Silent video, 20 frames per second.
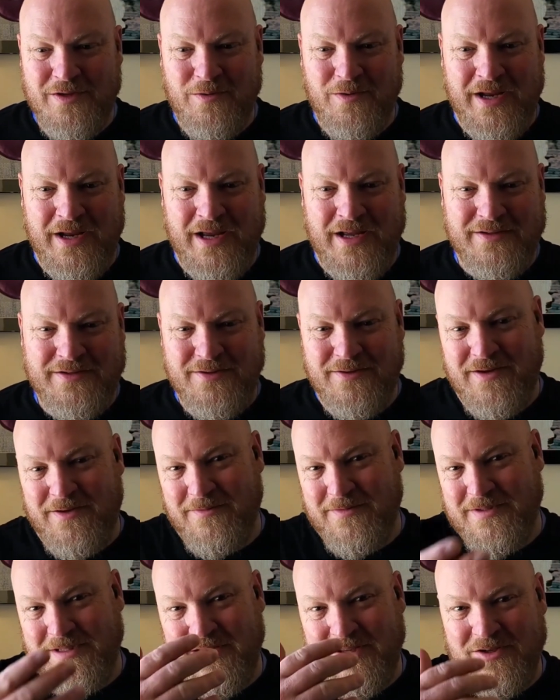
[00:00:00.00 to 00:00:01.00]
No one answered.
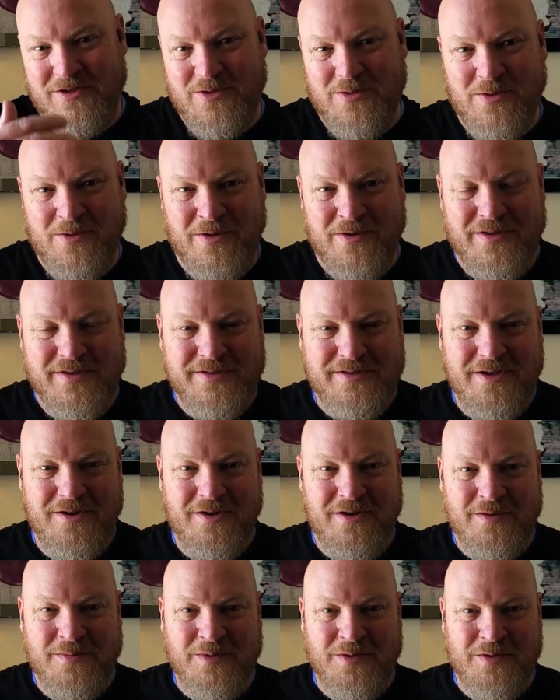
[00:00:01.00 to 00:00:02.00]
It was in the drawer in the
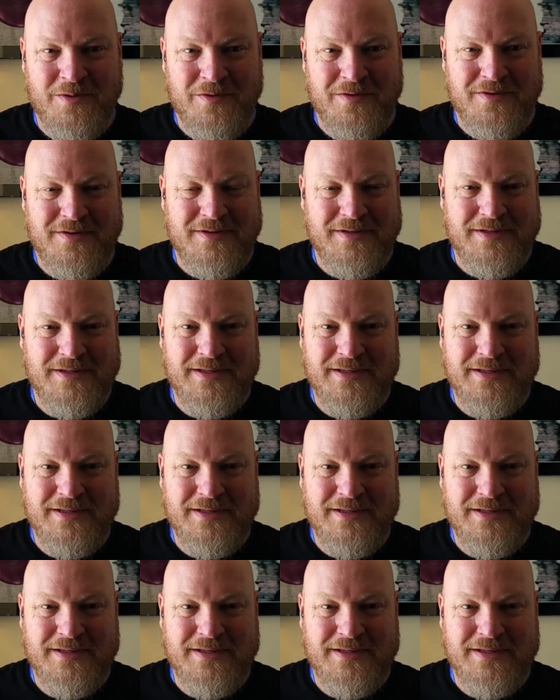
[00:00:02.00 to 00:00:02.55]
security booth.